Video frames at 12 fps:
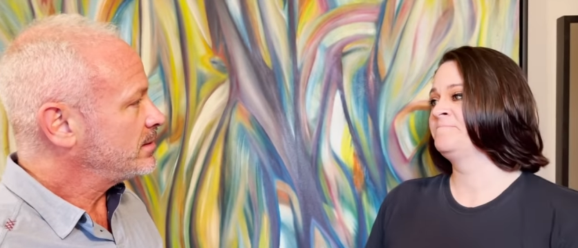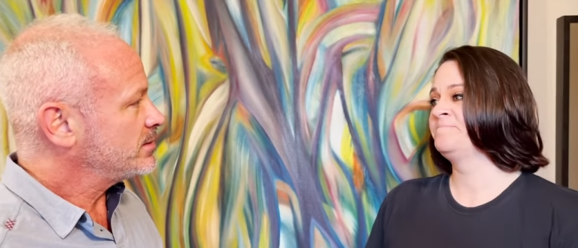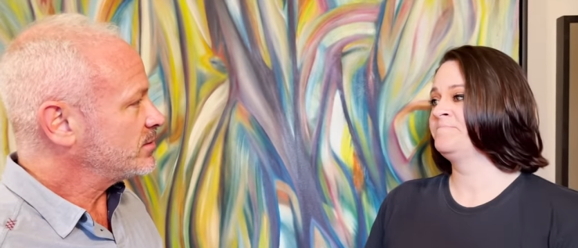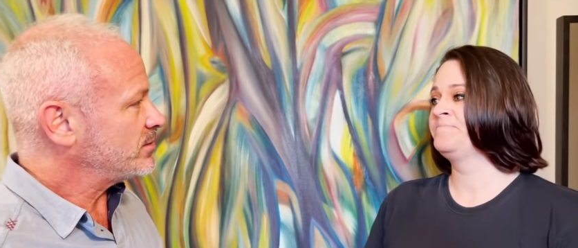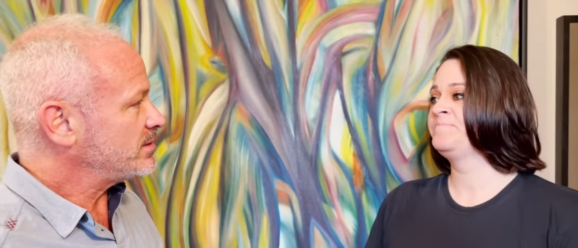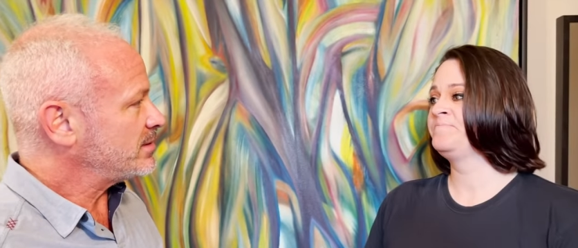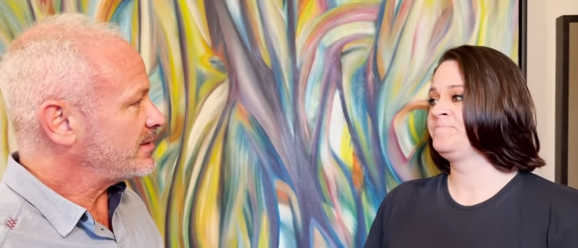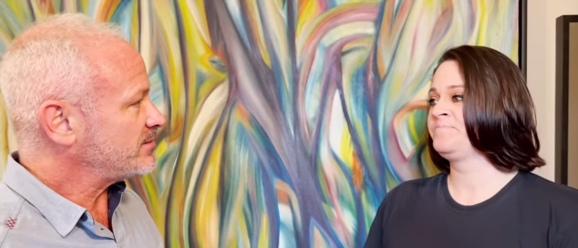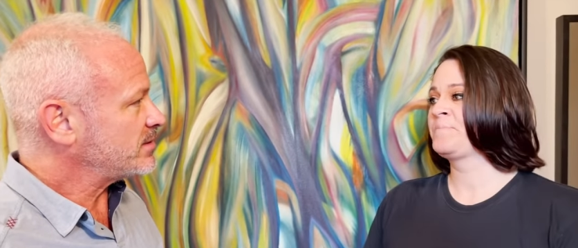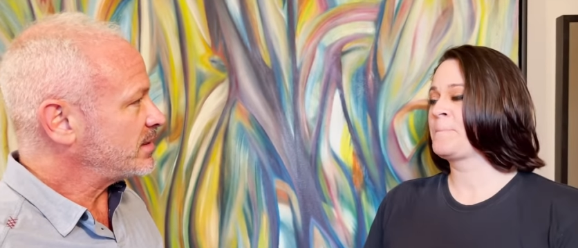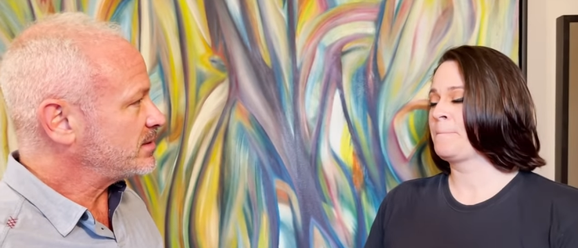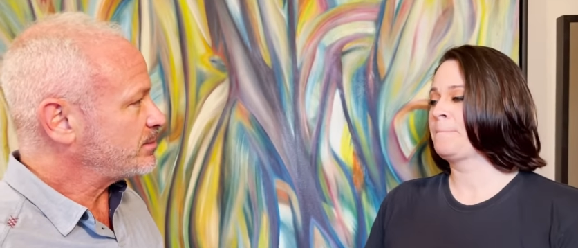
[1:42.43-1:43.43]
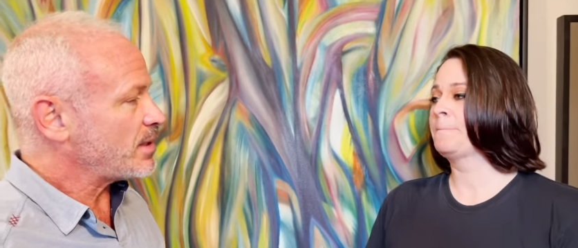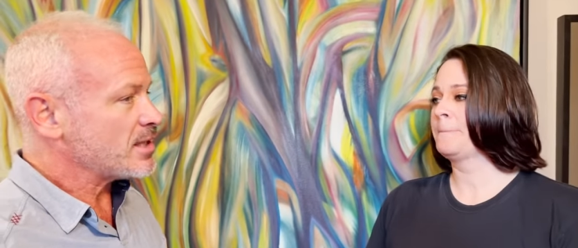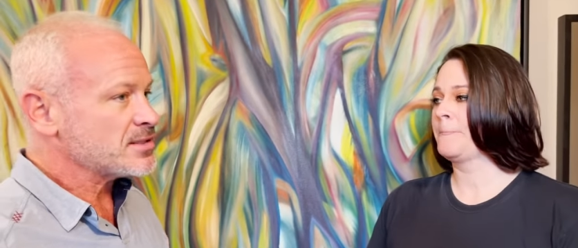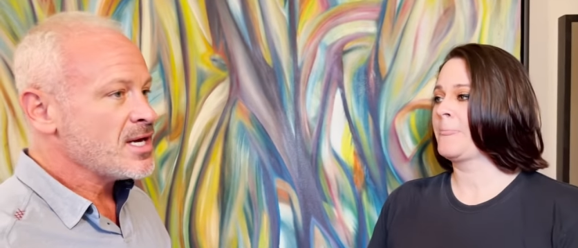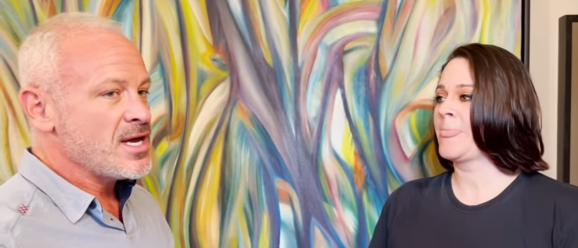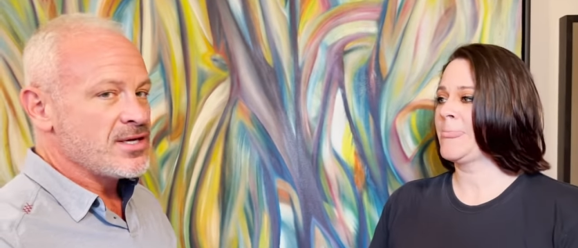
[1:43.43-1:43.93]
Speaker 1: So the left side's
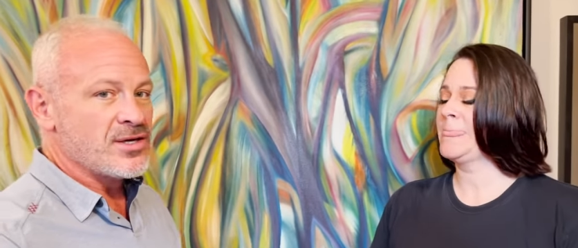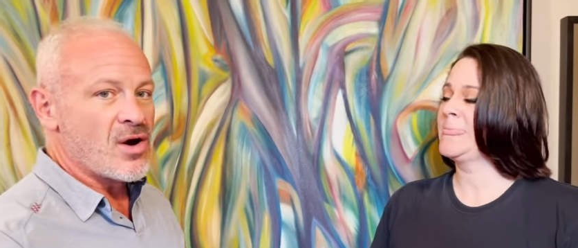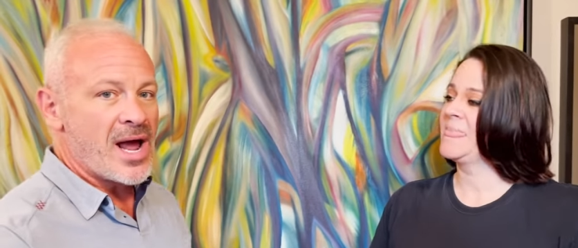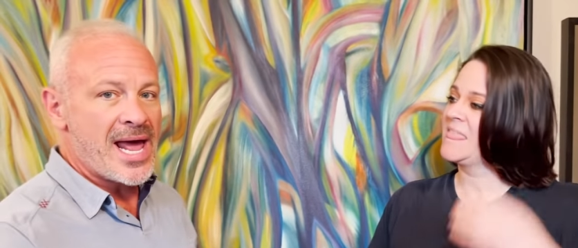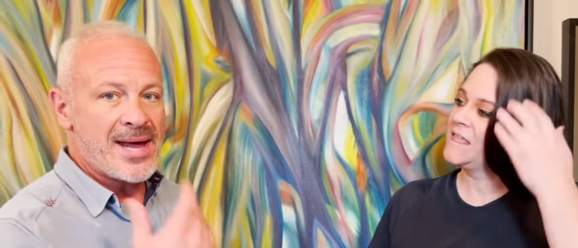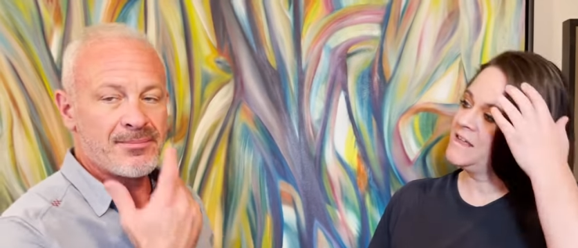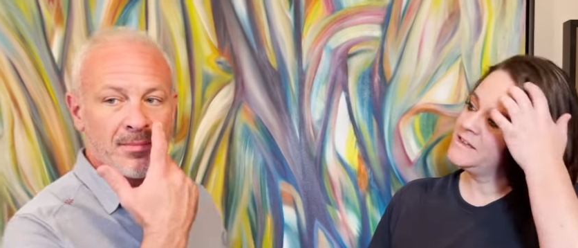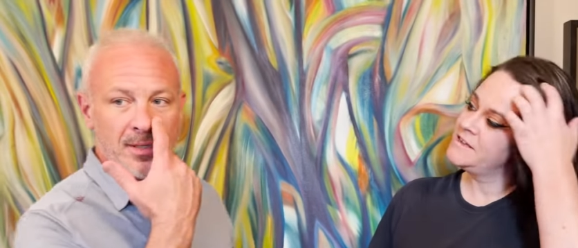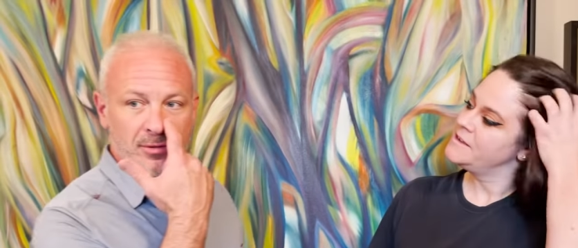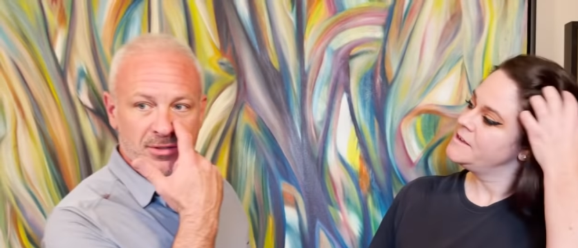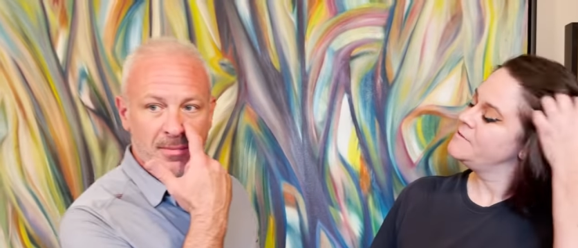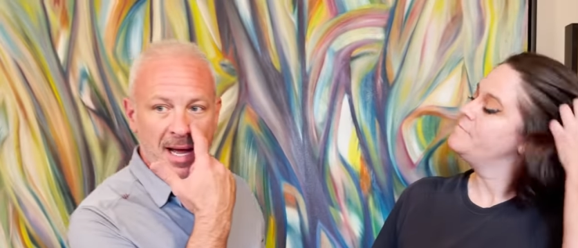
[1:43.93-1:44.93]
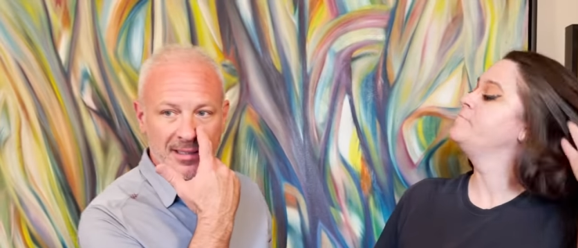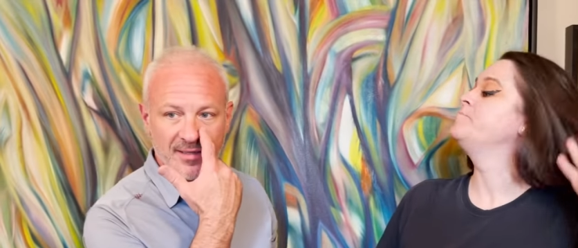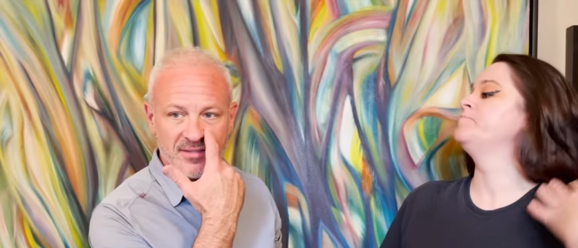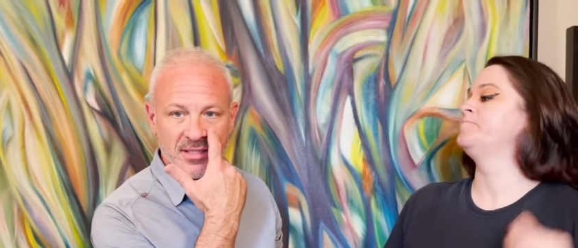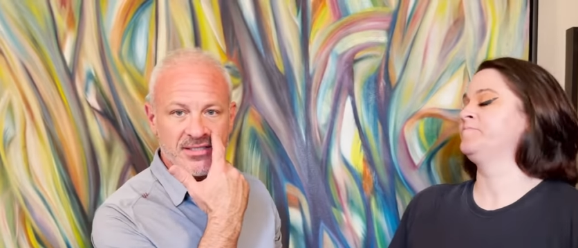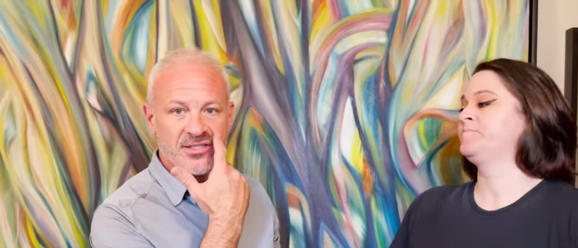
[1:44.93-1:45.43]
blocked. You know, I had it was my
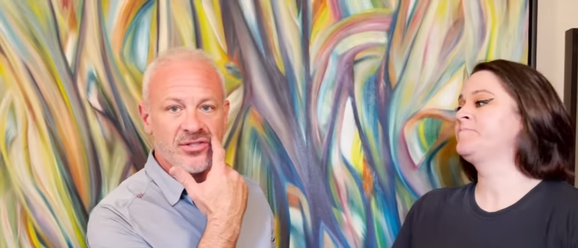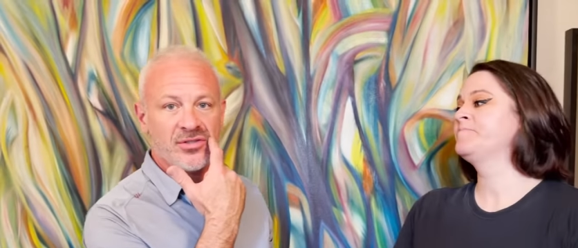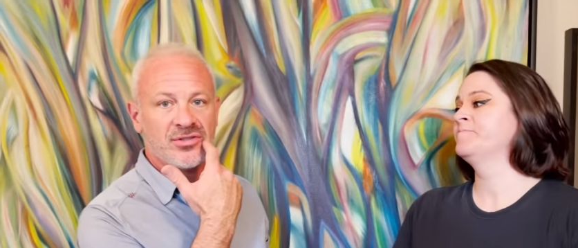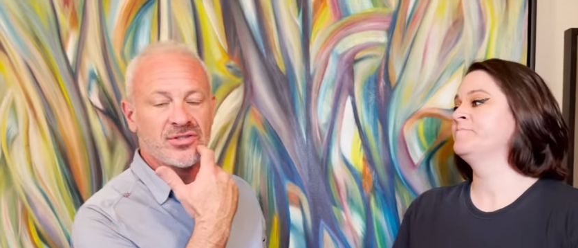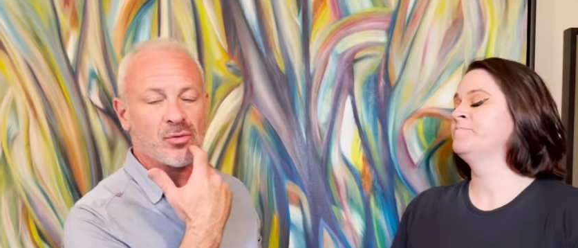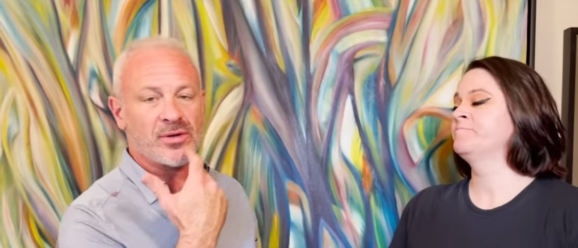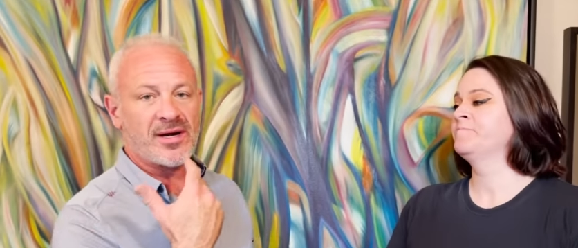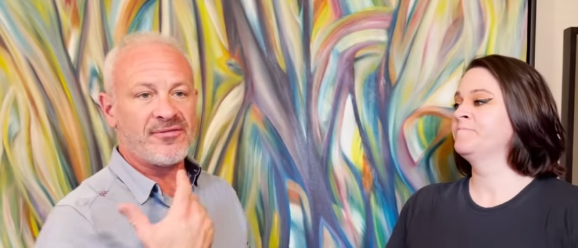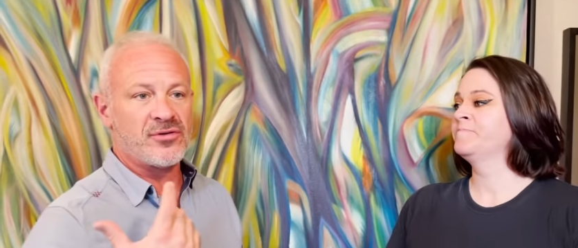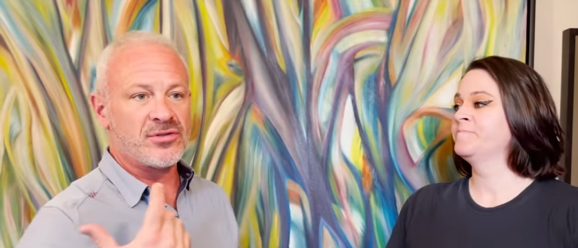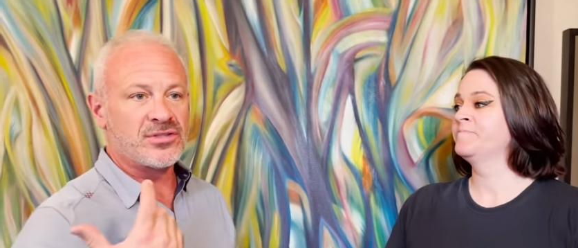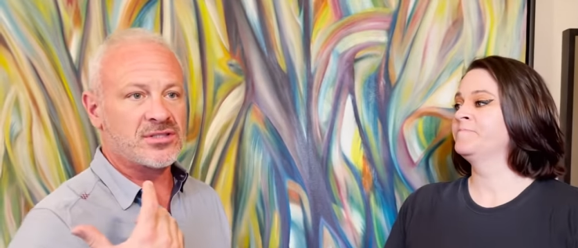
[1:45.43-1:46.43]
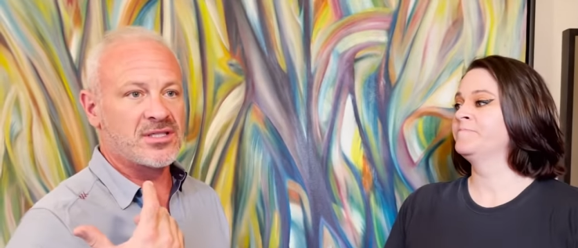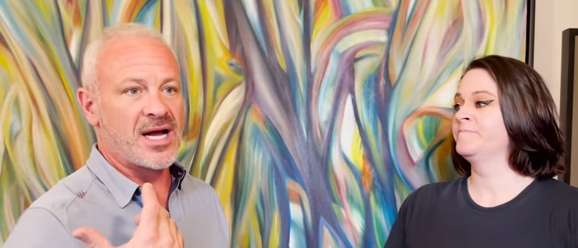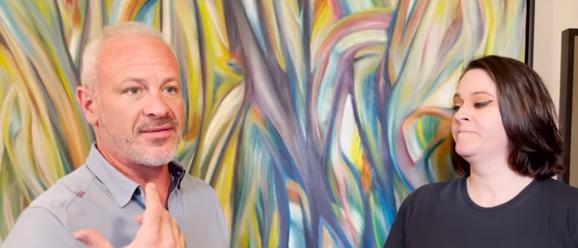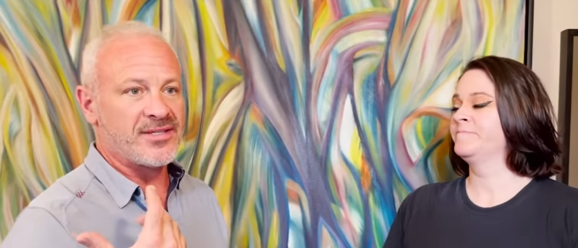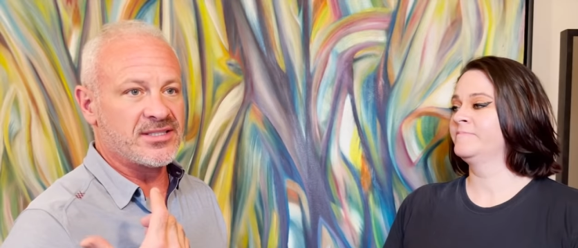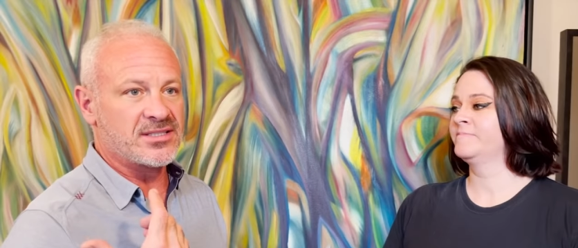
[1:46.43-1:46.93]
left side too. So when I first
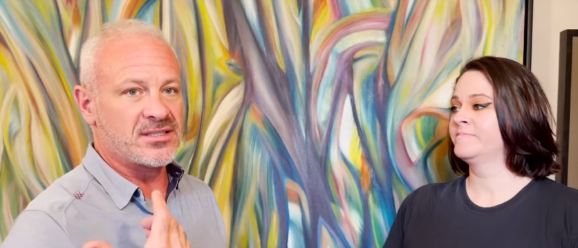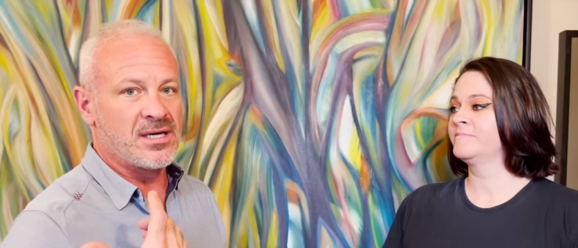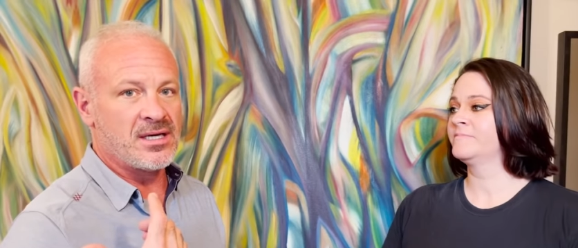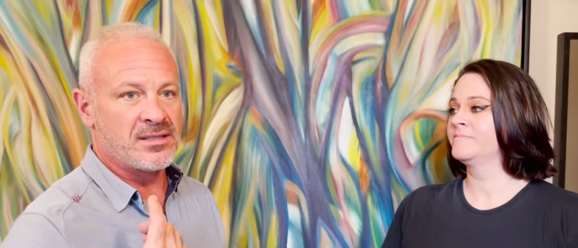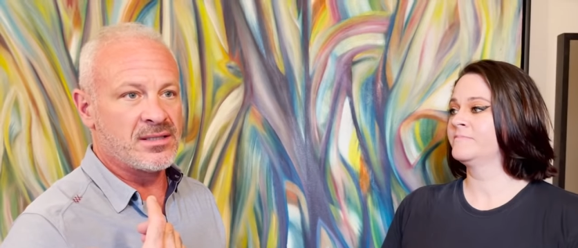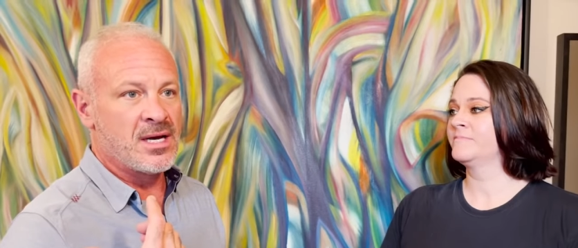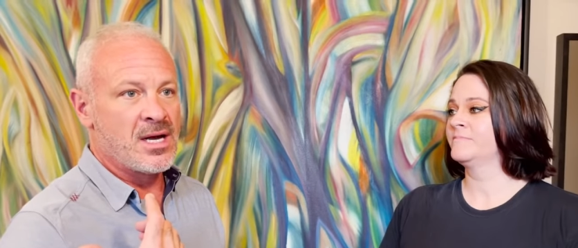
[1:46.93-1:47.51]
got this done.